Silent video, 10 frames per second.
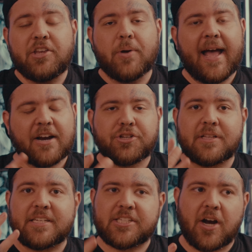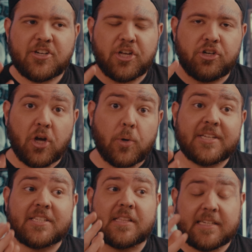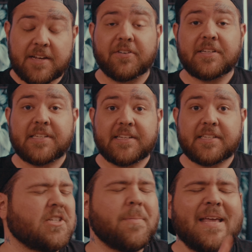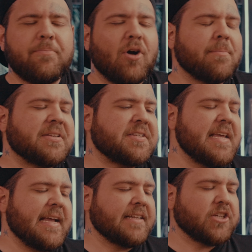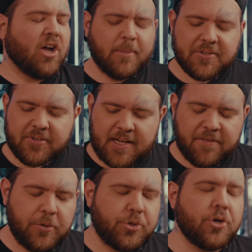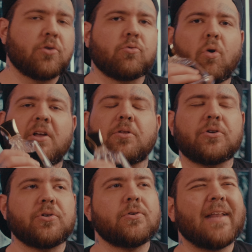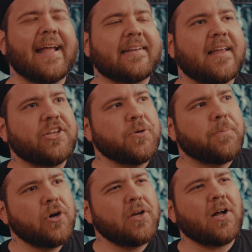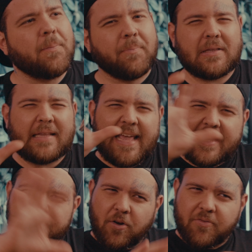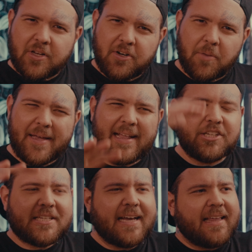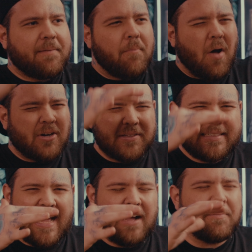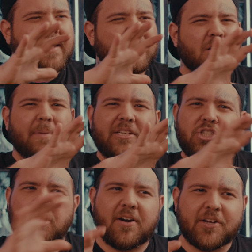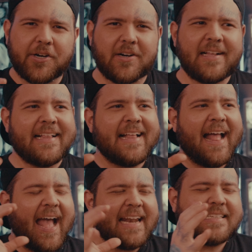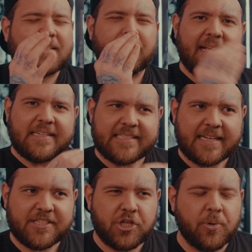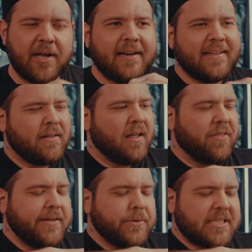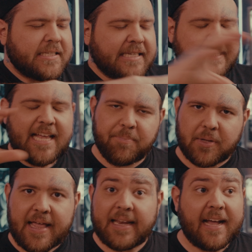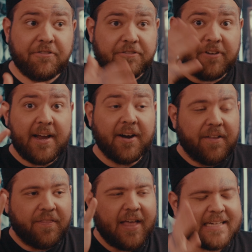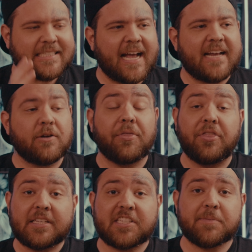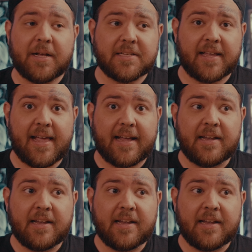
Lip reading: you actually start to notice the differences. me, Bois Mystique, it's almost like if you took Royal Oud and like you put a blanket over it a little bit and just kind of like muddled it down, made it a little bit darker, added some incense to it, and then you set that blanket on fire, and that's kind of what this smells like